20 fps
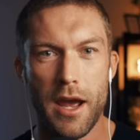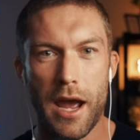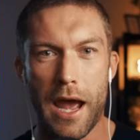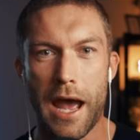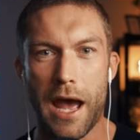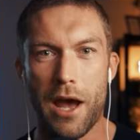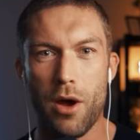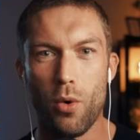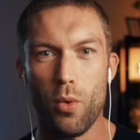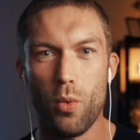
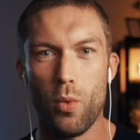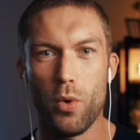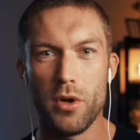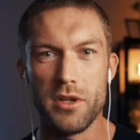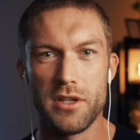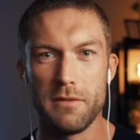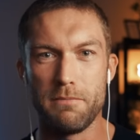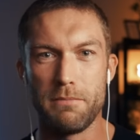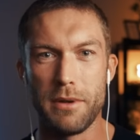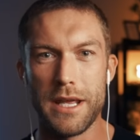How
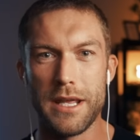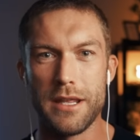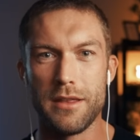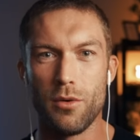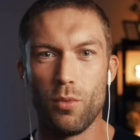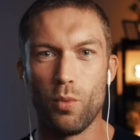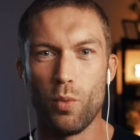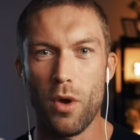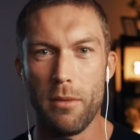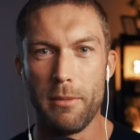would it be
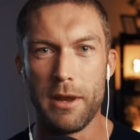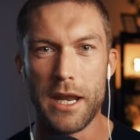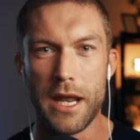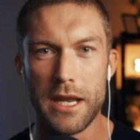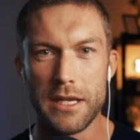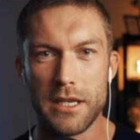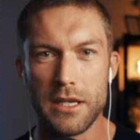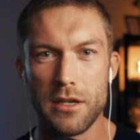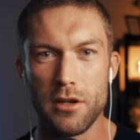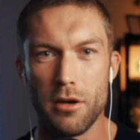that women
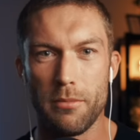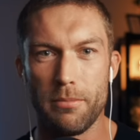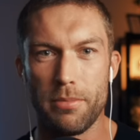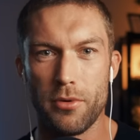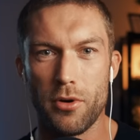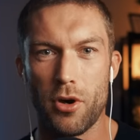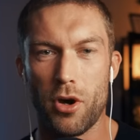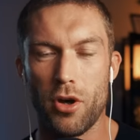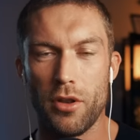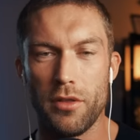ended up
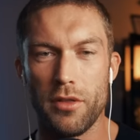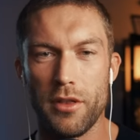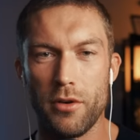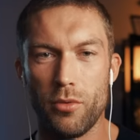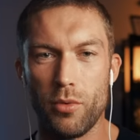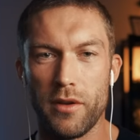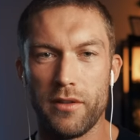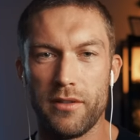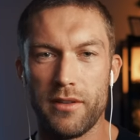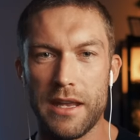on the
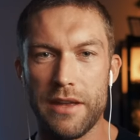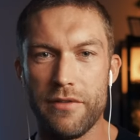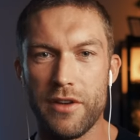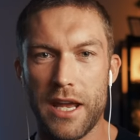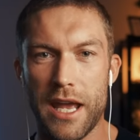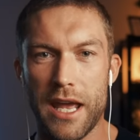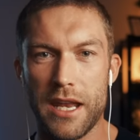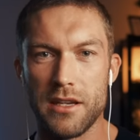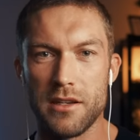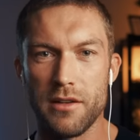
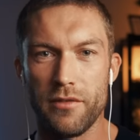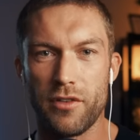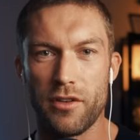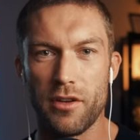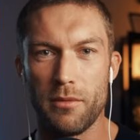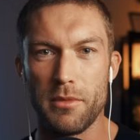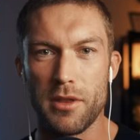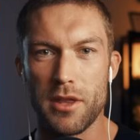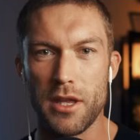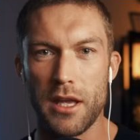receiving end of
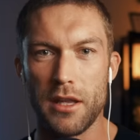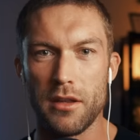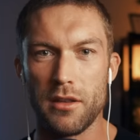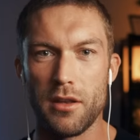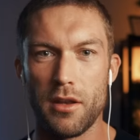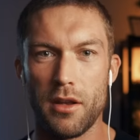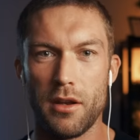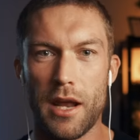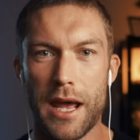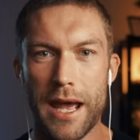something
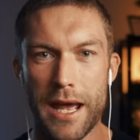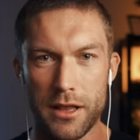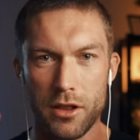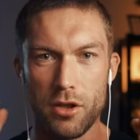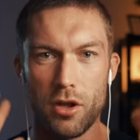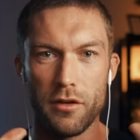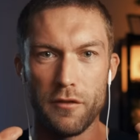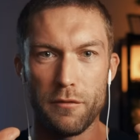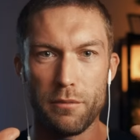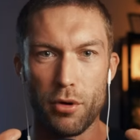that had a
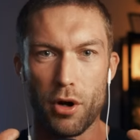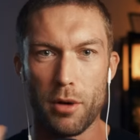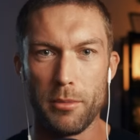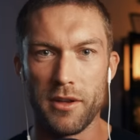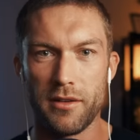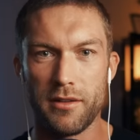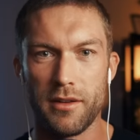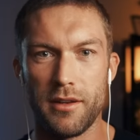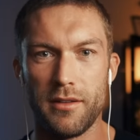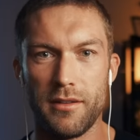lot of
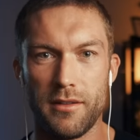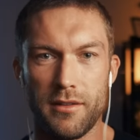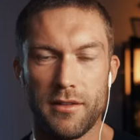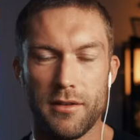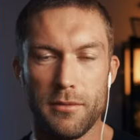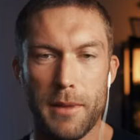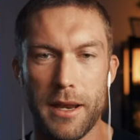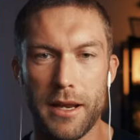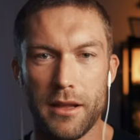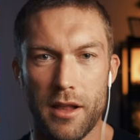promises
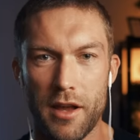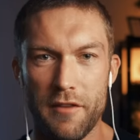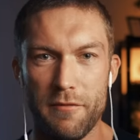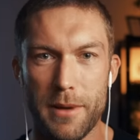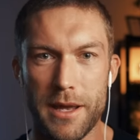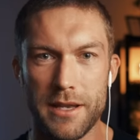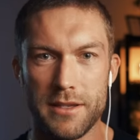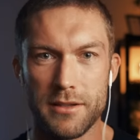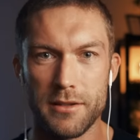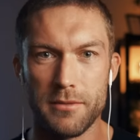to make life
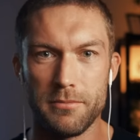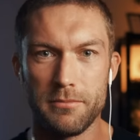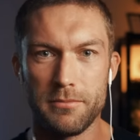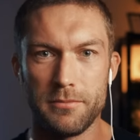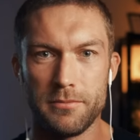better?